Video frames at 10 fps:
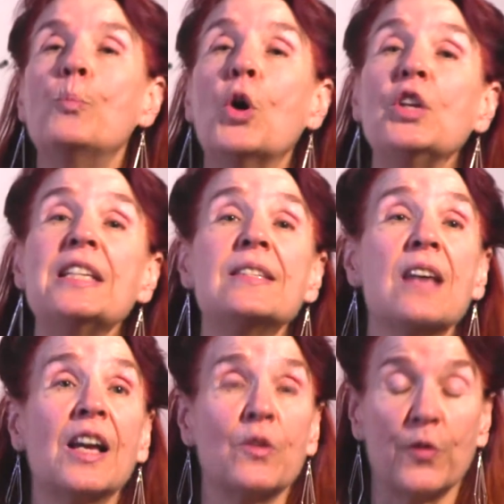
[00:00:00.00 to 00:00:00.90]

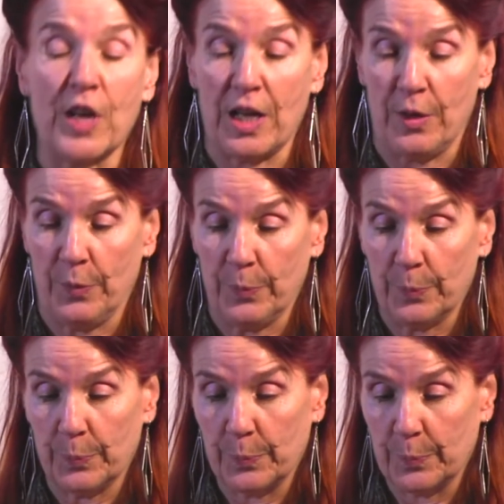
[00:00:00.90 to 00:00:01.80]
Bodhisattva.
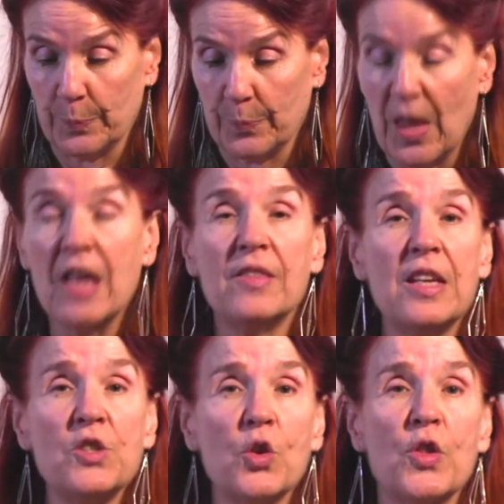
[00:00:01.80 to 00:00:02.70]

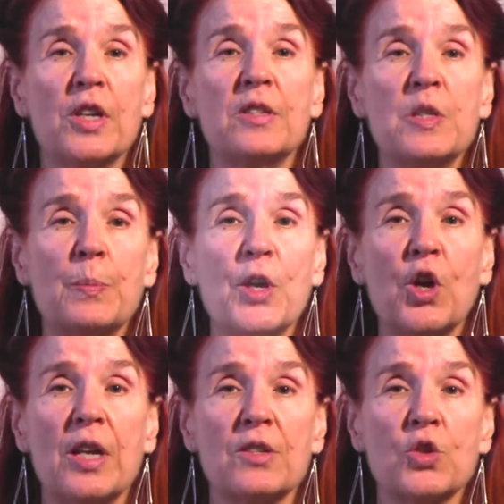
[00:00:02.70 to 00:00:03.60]
These are the
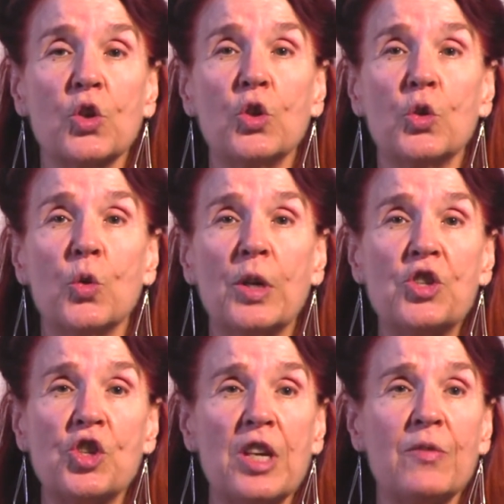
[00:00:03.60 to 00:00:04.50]
spirits who
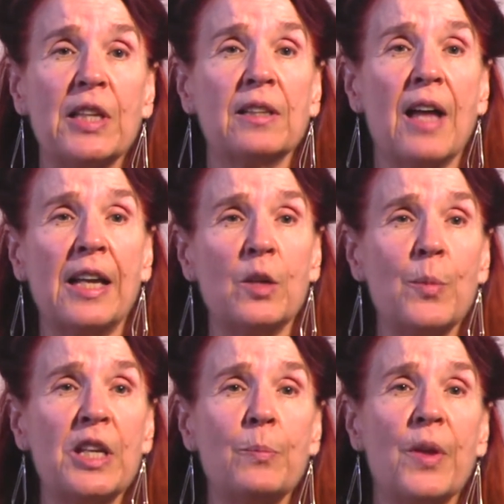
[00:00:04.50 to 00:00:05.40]
achieve
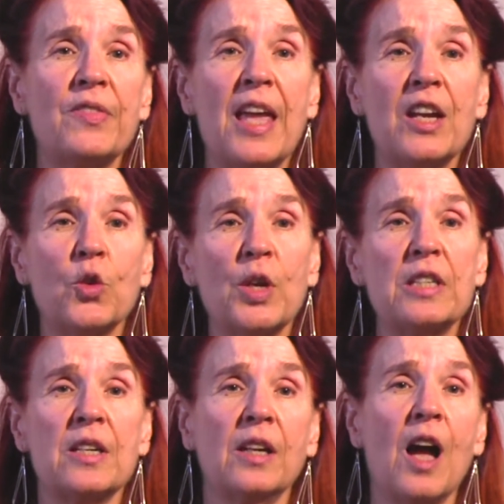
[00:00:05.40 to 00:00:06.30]
enlightenment, but they agree
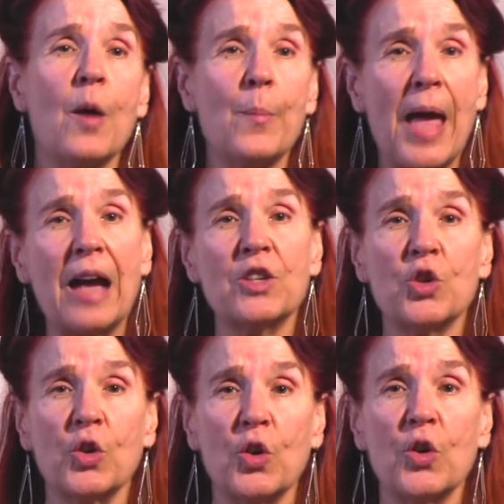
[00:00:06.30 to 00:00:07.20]
to come back
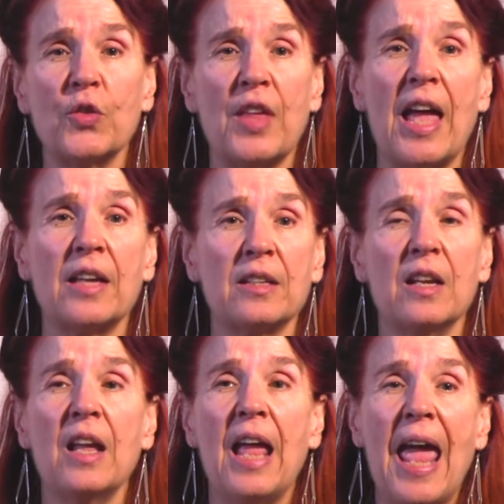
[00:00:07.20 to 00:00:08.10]
to earth and
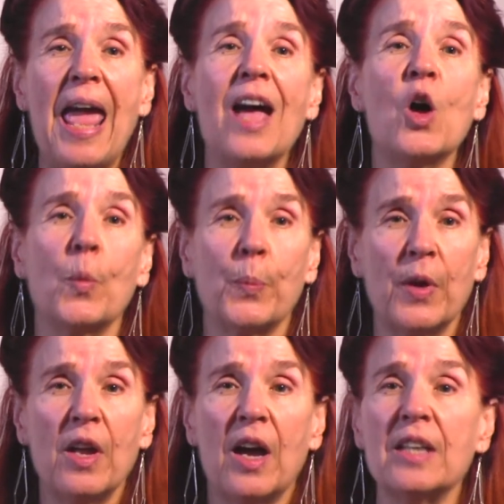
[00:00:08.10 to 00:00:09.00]
help
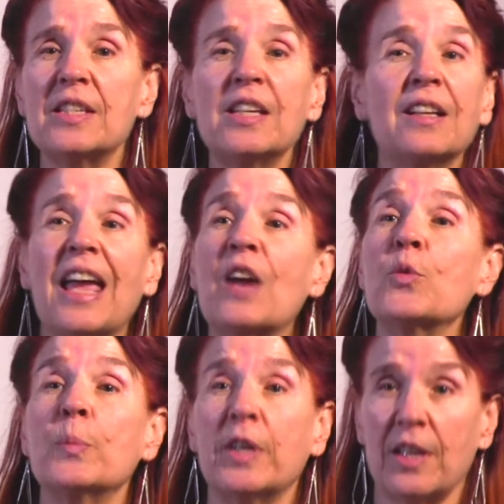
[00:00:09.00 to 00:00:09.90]
until
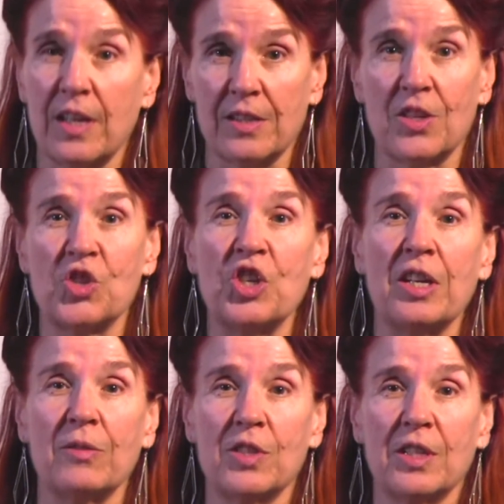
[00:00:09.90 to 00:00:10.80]
everybody has
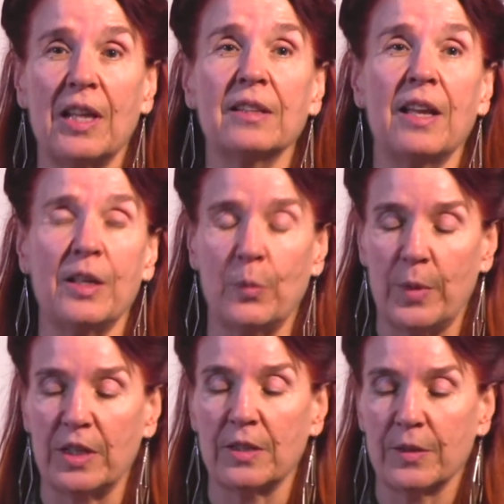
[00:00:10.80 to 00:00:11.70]
achieved
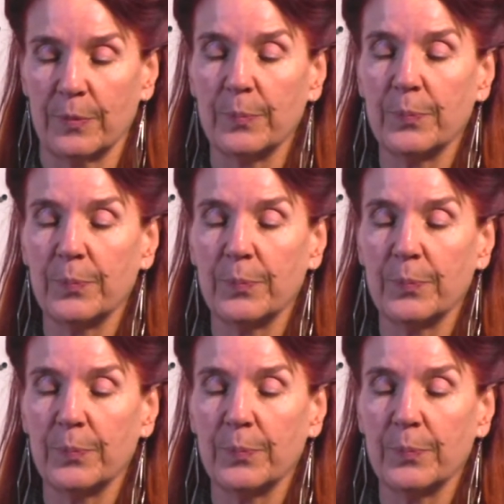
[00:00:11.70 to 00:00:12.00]
enlightenment.